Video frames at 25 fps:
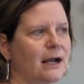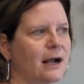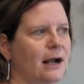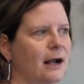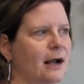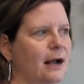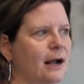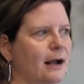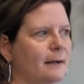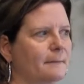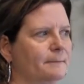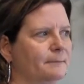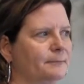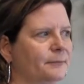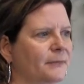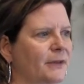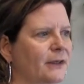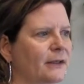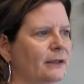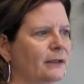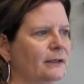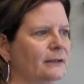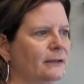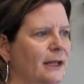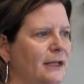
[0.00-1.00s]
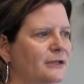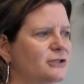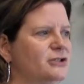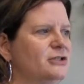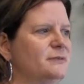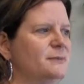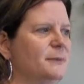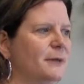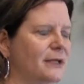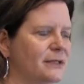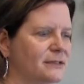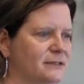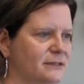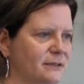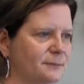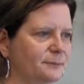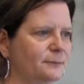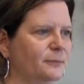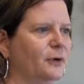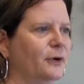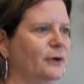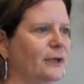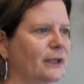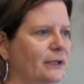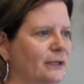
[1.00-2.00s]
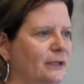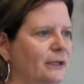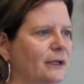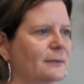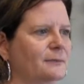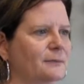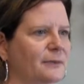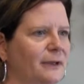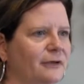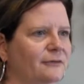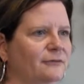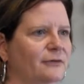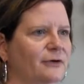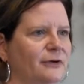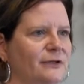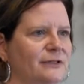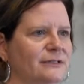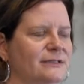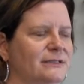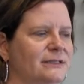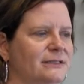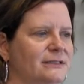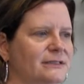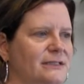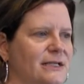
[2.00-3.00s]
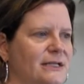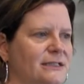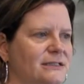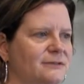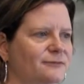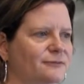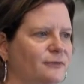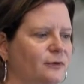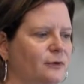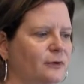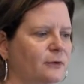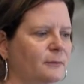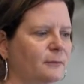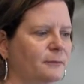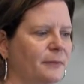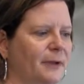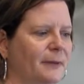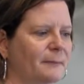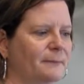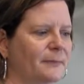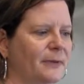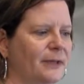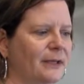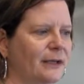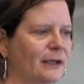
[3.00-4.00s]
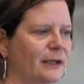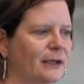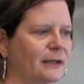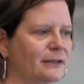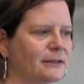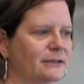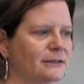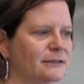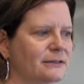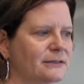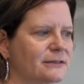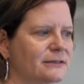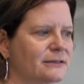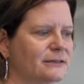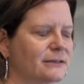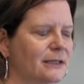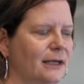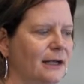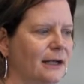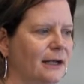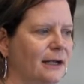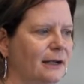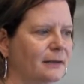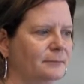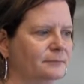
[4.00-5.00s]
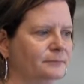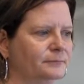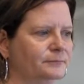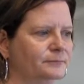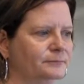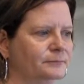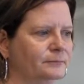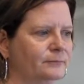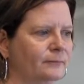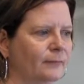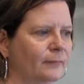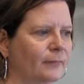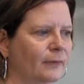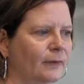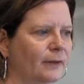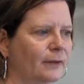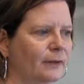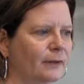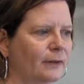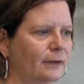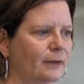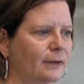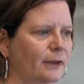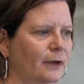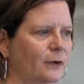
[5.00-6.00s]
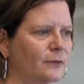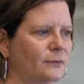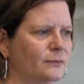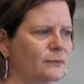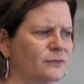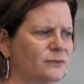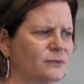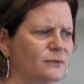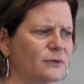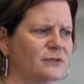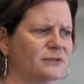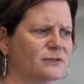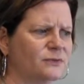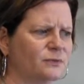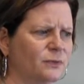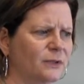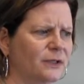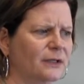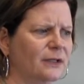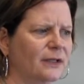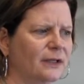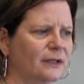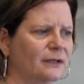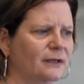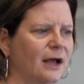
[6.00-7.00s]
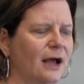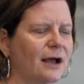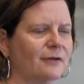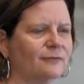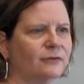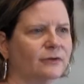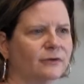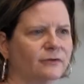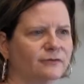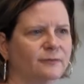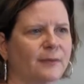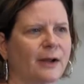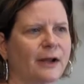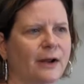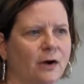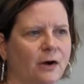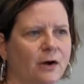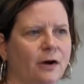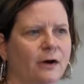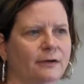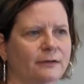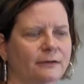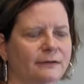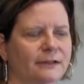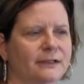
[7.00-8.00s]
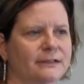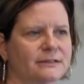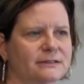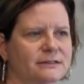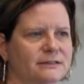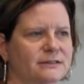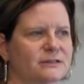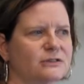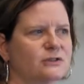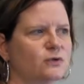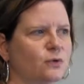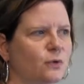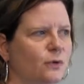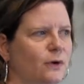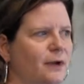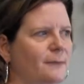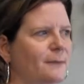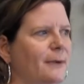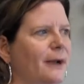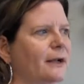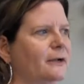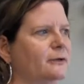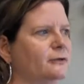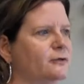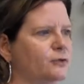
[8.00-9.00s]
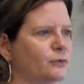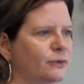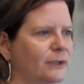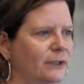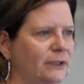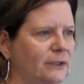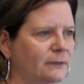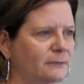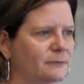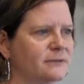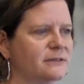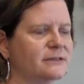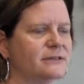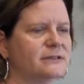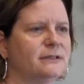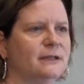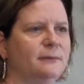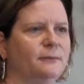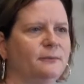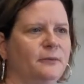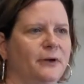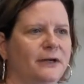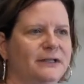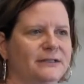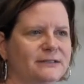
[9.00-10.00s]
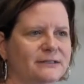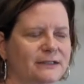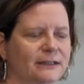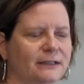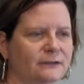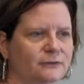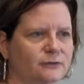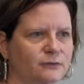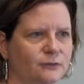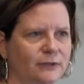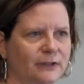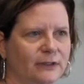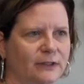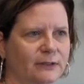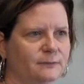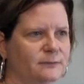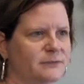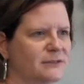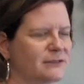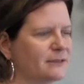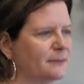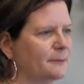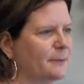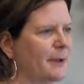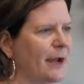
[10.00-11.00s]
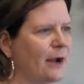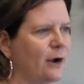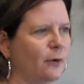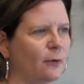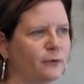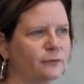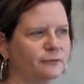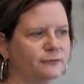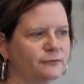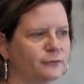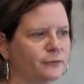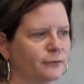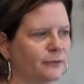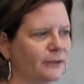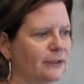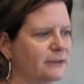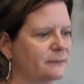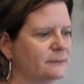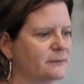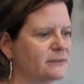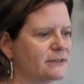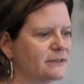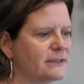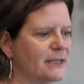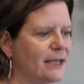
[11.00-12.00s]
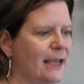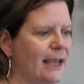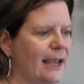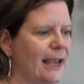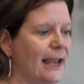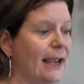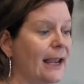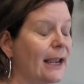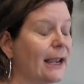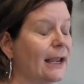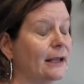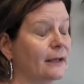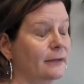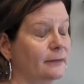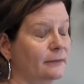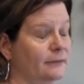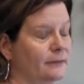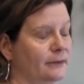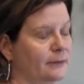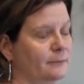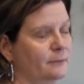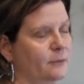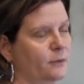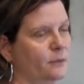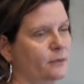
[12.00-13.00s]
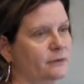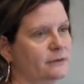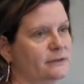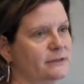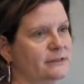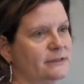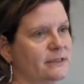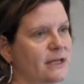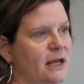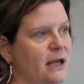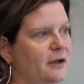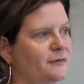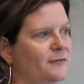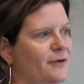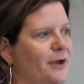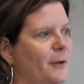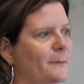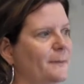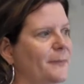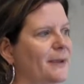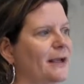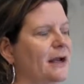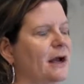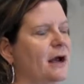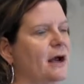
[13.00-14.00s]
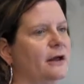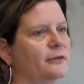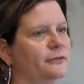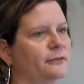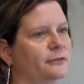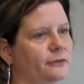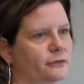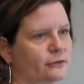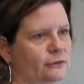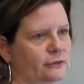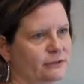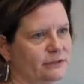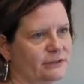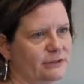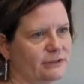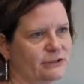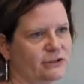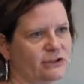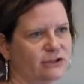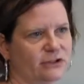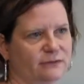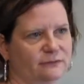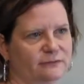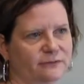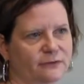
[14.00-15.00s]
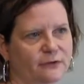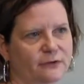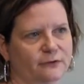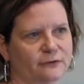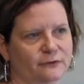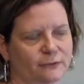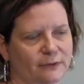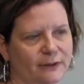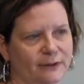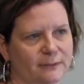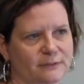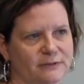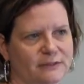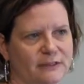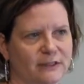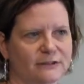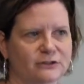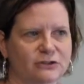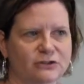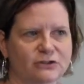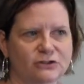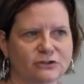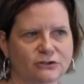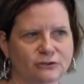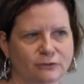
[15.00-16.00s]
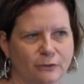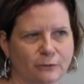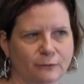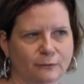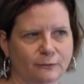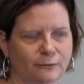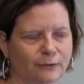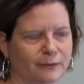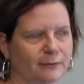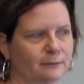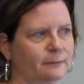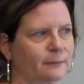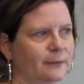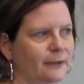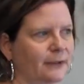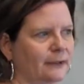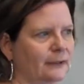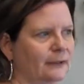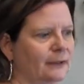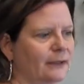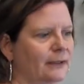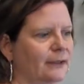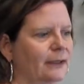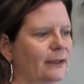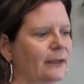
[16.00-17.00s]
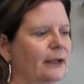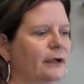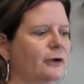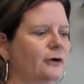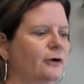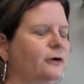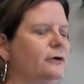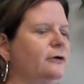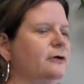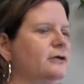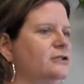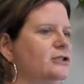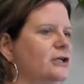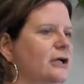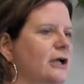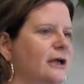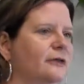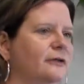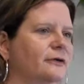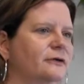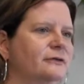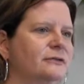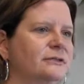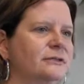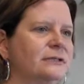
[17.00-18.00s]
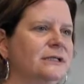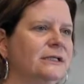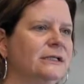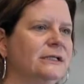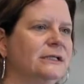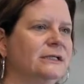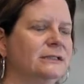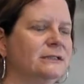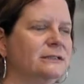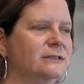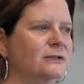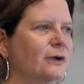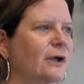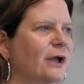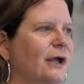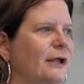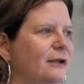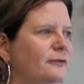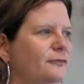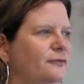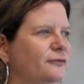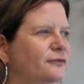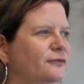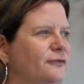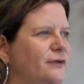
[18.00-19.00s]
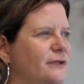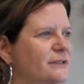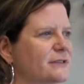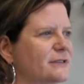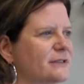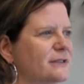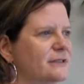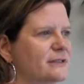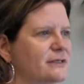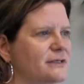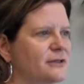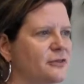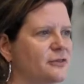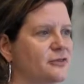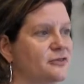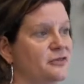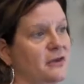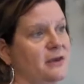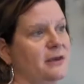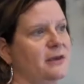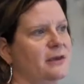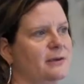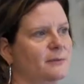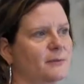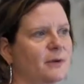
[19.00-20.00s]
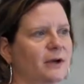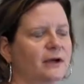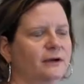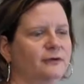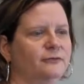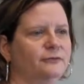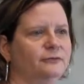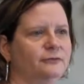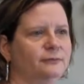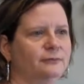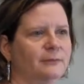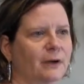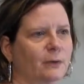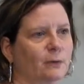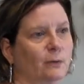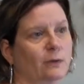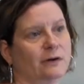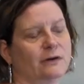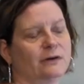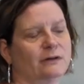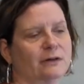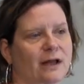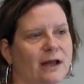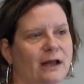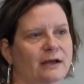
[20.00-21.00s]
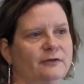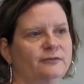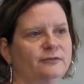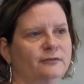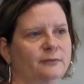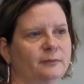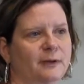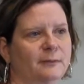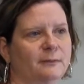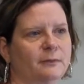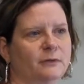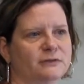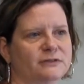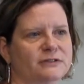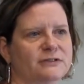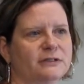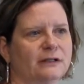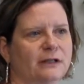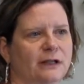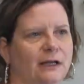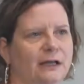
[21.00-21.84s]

Um, not just because the book ended up being very successful, but because um, you know it was, it's really a novel of my heart. It's a story about dreams, embracing dreams, the power of dreams, and the importance of helping others achieve their dreams, not just your own dream, but right. encouraging others. So it kind of fits into the theme of my work life and my personal